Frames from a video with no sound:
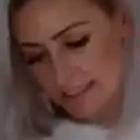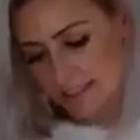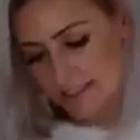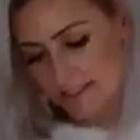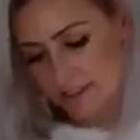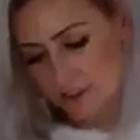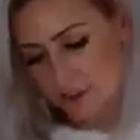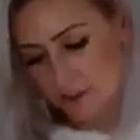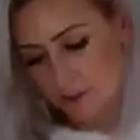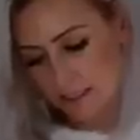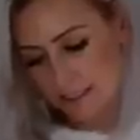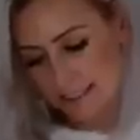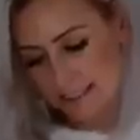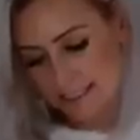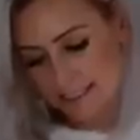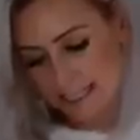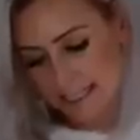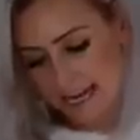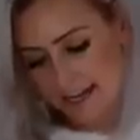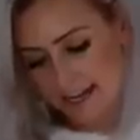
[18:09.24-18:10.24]
is a choice
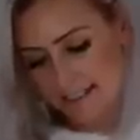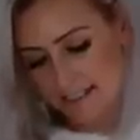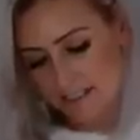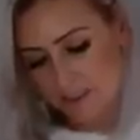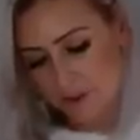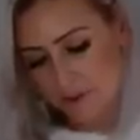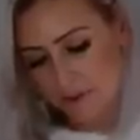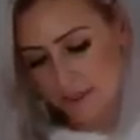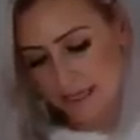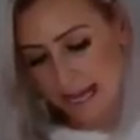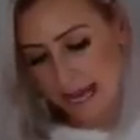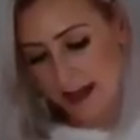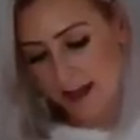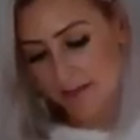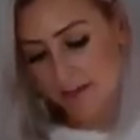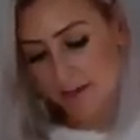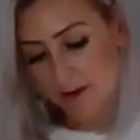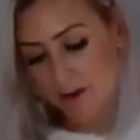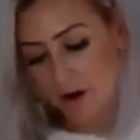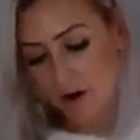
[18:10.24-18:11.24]
that takes into account
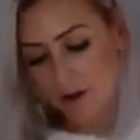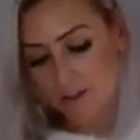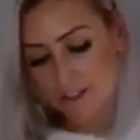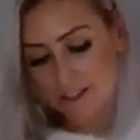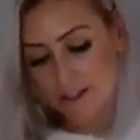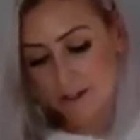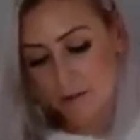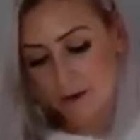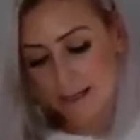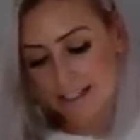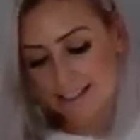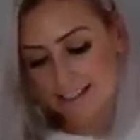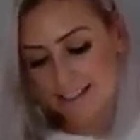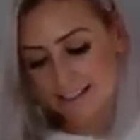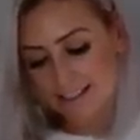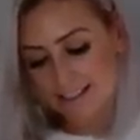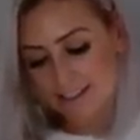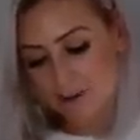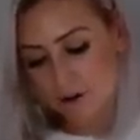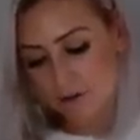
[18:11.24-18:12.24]
the
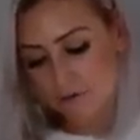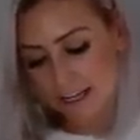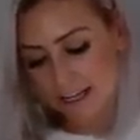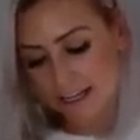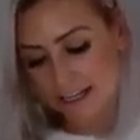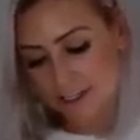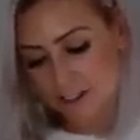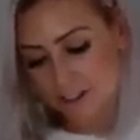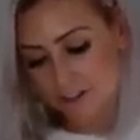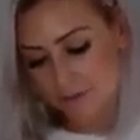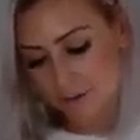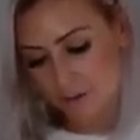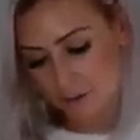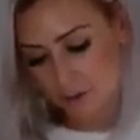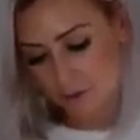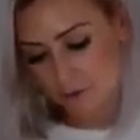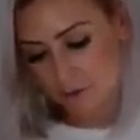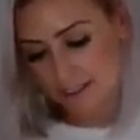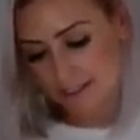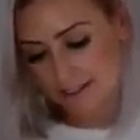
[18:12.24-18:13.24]
consequences of each of your
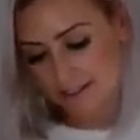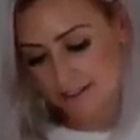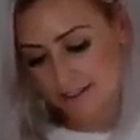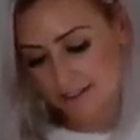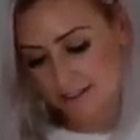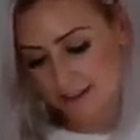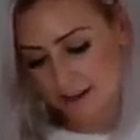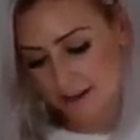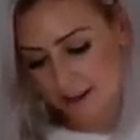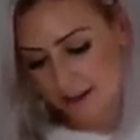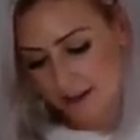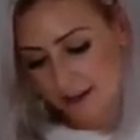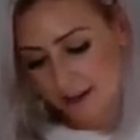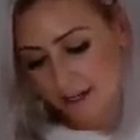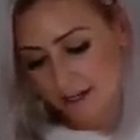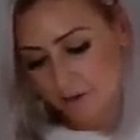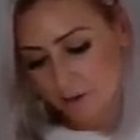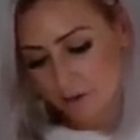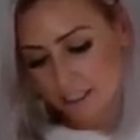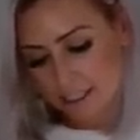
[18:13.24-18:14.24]
choices.
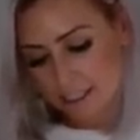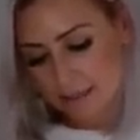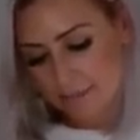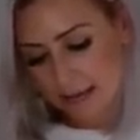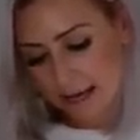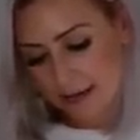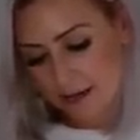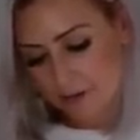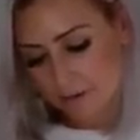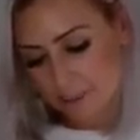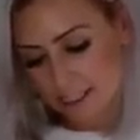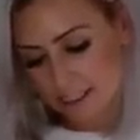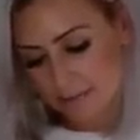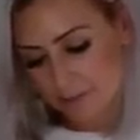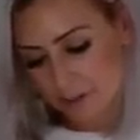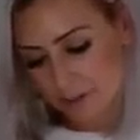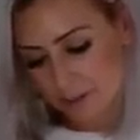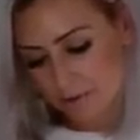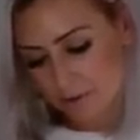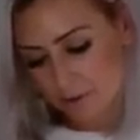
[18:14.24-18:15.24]
In order to make a
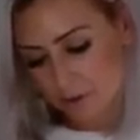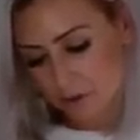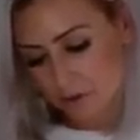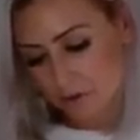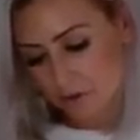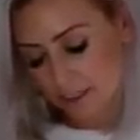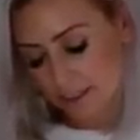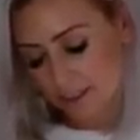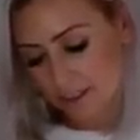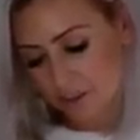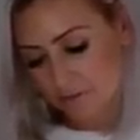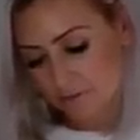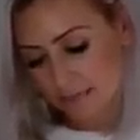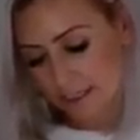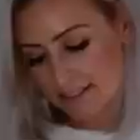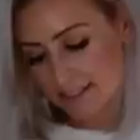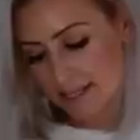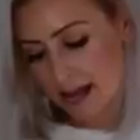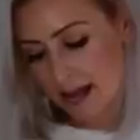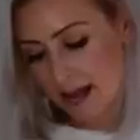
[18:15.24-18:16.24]
responsible choice, you
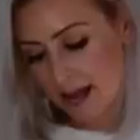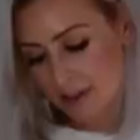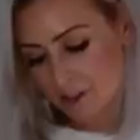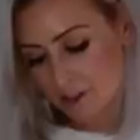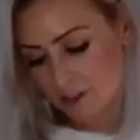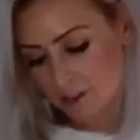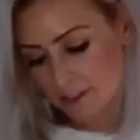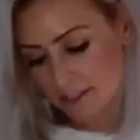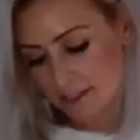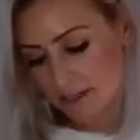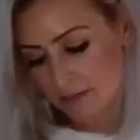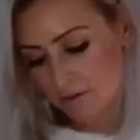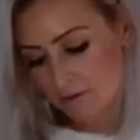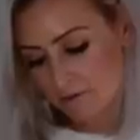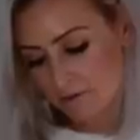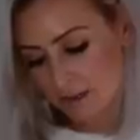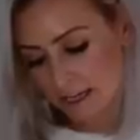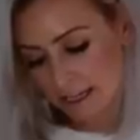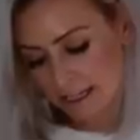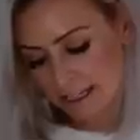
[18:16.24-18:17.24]
must ask yourself
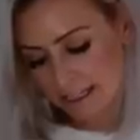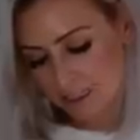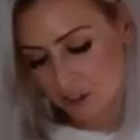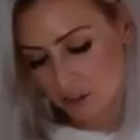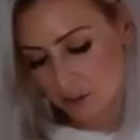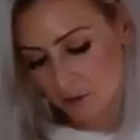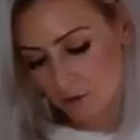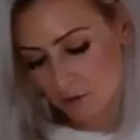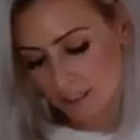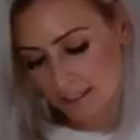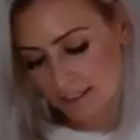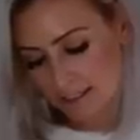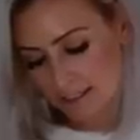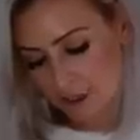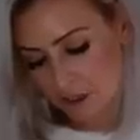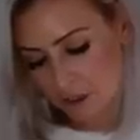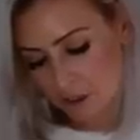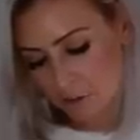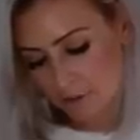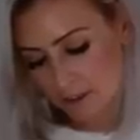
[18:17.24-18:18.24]
for each choice
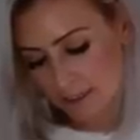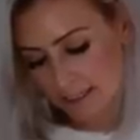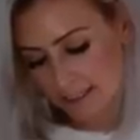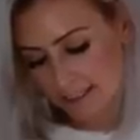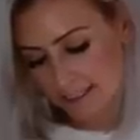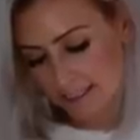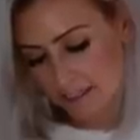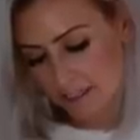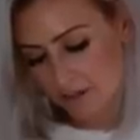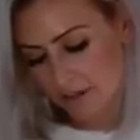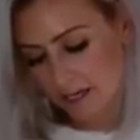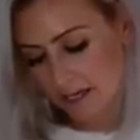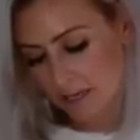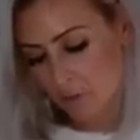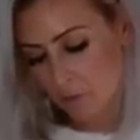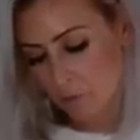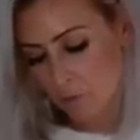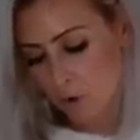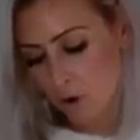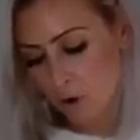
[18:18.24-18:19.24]
that you are considering,
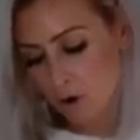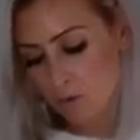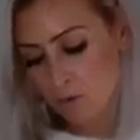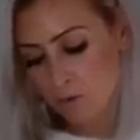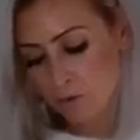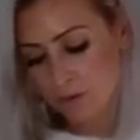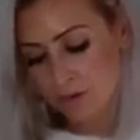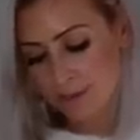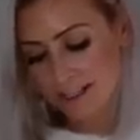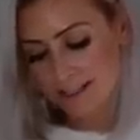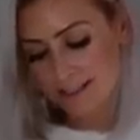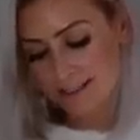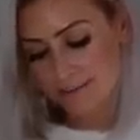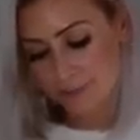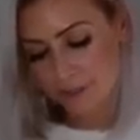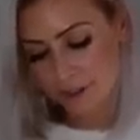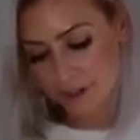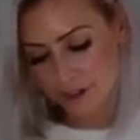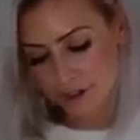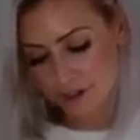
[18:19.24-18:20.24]
what will this
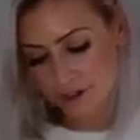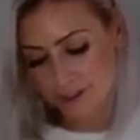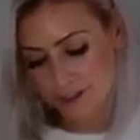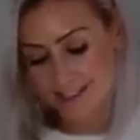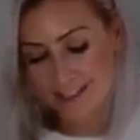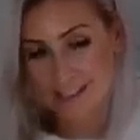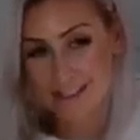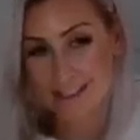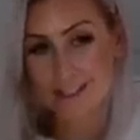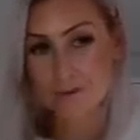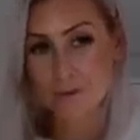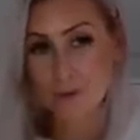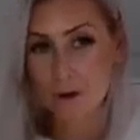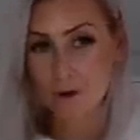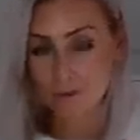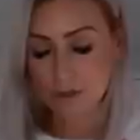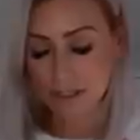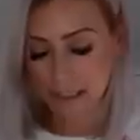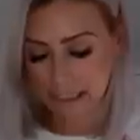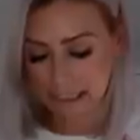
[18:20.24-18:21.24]
produce? This is what
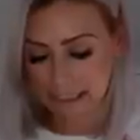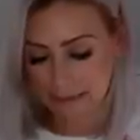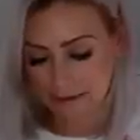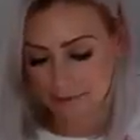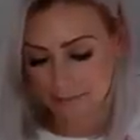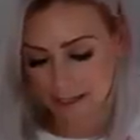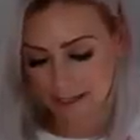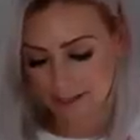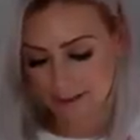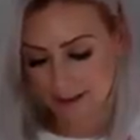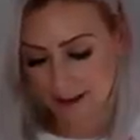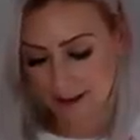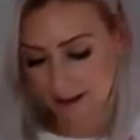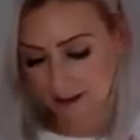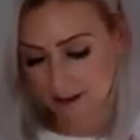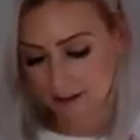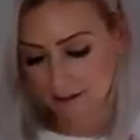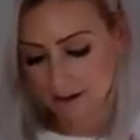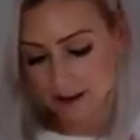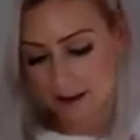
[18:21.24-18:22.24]
really hit me in the heart.